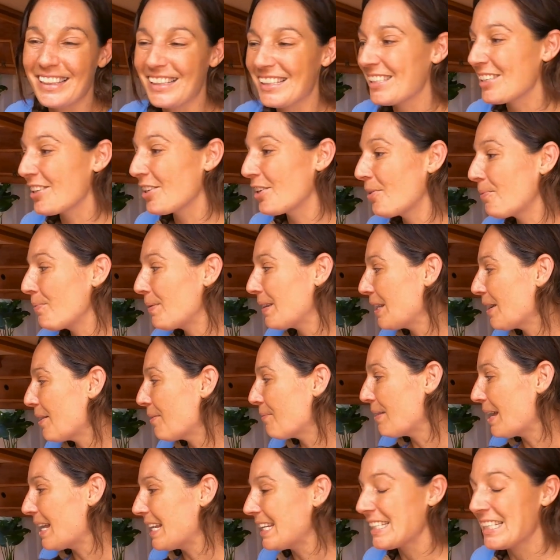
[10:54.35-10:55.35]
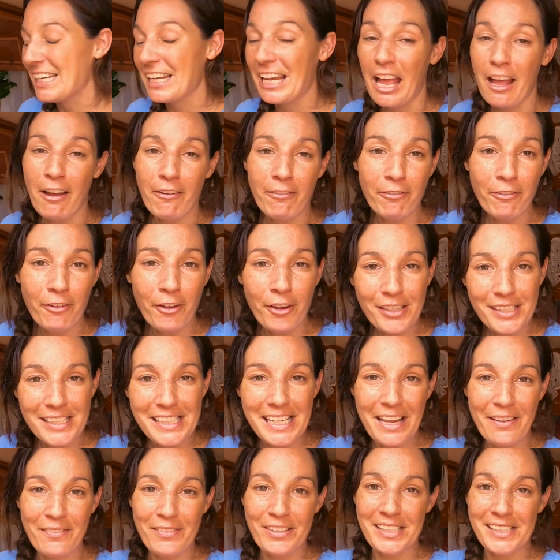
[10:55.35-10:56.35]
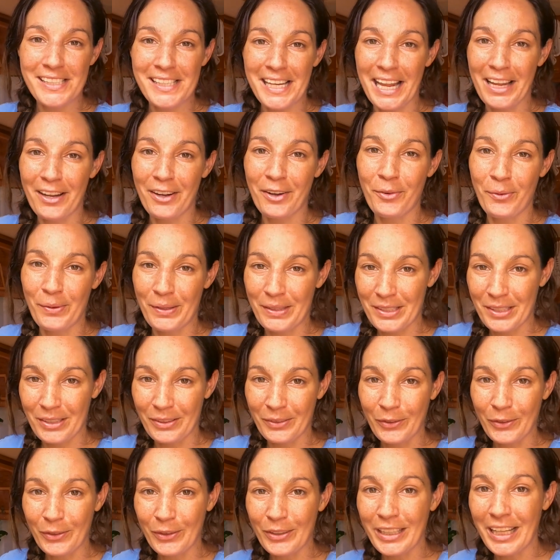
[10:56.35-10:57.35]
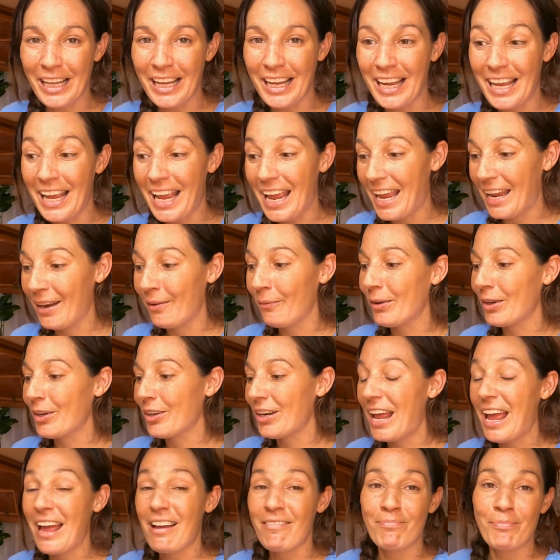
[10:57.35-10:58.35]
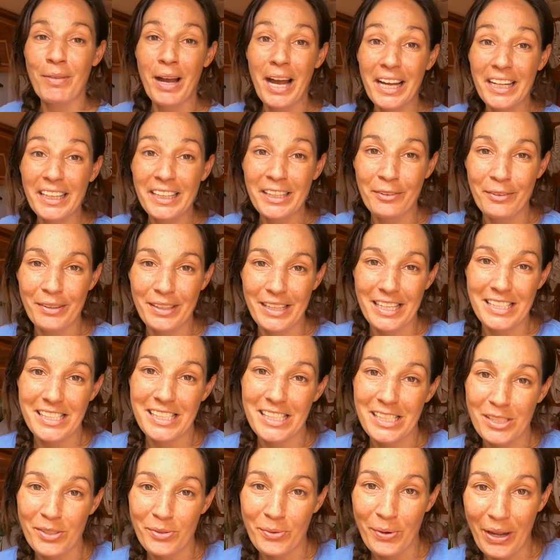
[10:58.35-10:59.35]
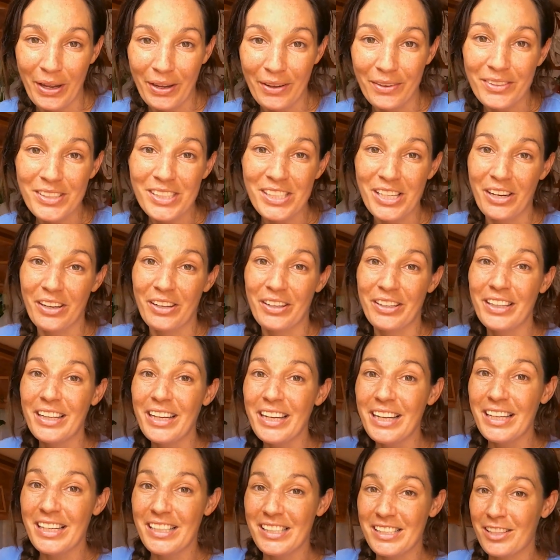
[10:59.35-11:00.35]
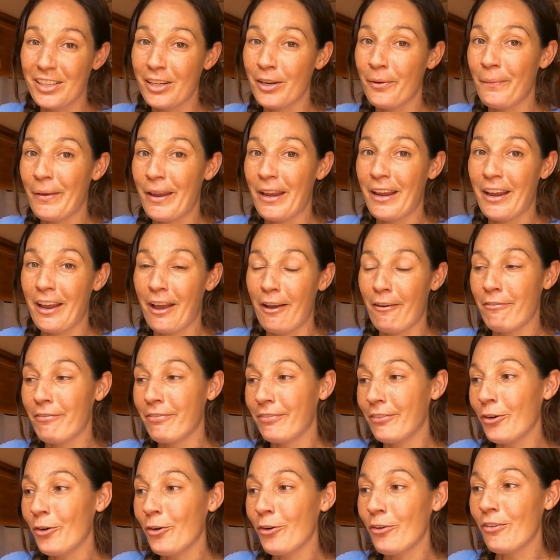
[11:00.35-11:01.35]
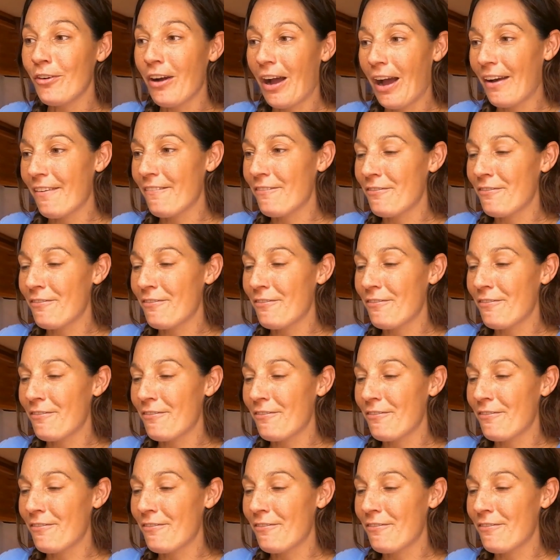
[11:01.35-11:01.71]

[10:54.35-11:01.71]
It's going to be amazing. Our first ever sail with Tallulah, and we're going to have Marley with us as well, so it's going to be a full